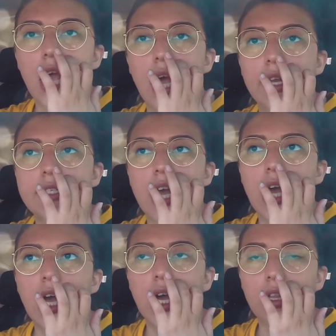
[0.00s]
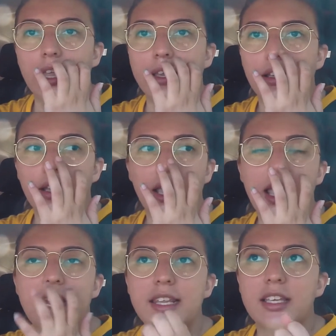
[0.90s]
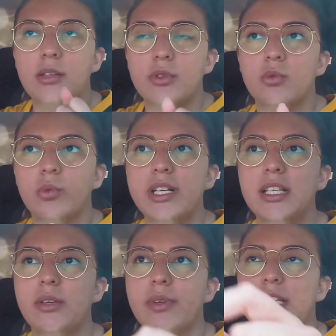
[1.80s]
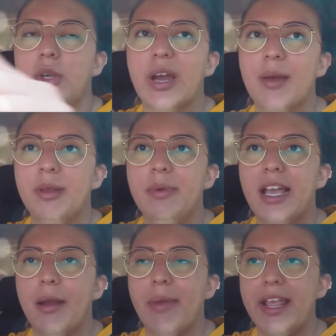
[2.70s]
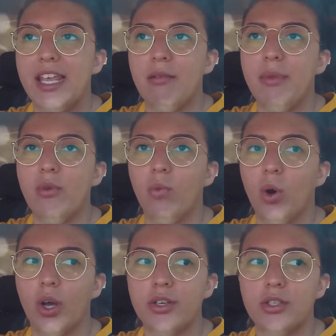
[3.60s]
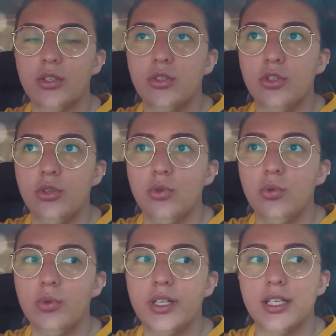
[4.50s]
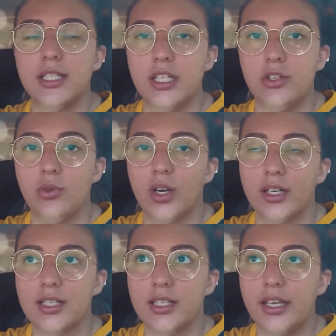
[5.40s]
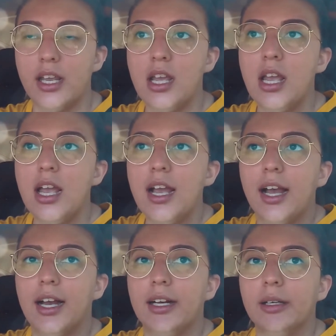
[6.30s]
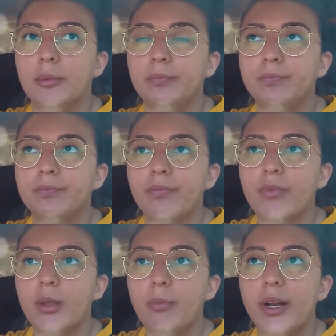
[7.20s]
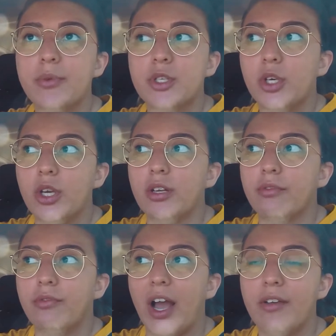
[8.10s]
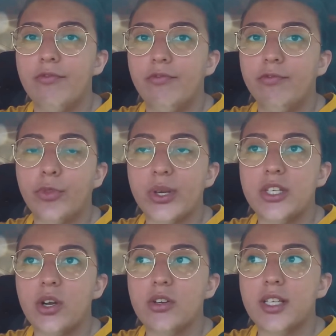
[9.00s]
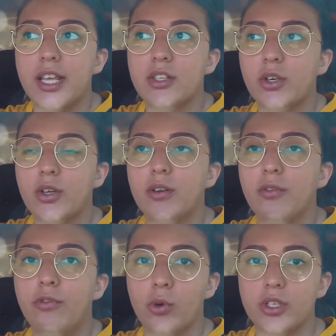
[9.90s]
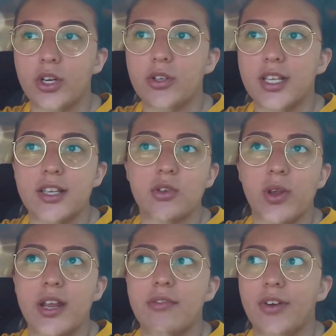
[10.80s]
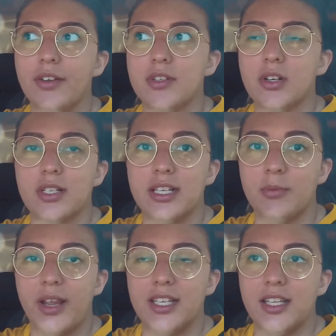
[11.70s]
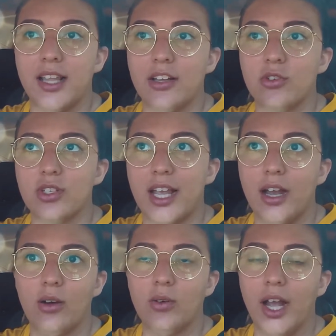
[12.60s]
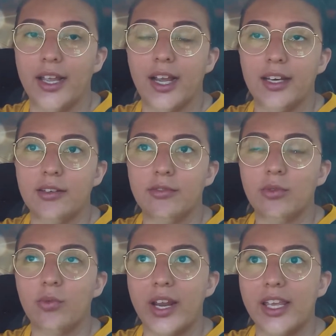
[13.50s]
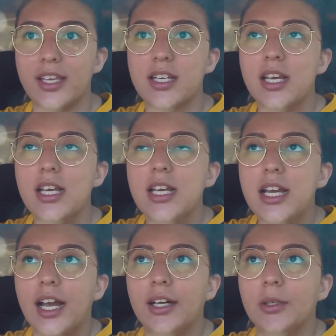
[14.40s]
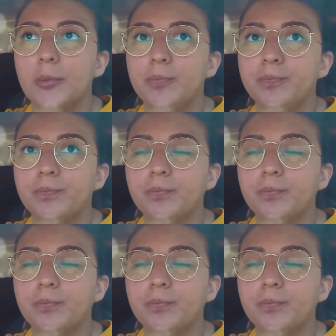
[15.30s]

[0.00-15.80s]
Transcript: a ton, like anything that was really, really grabbing me and making me want to continue, honestly. Um, but it was good. Five, three stars is good, four stars is great, five stars is amazing. That's just how I kind of rank it. Um,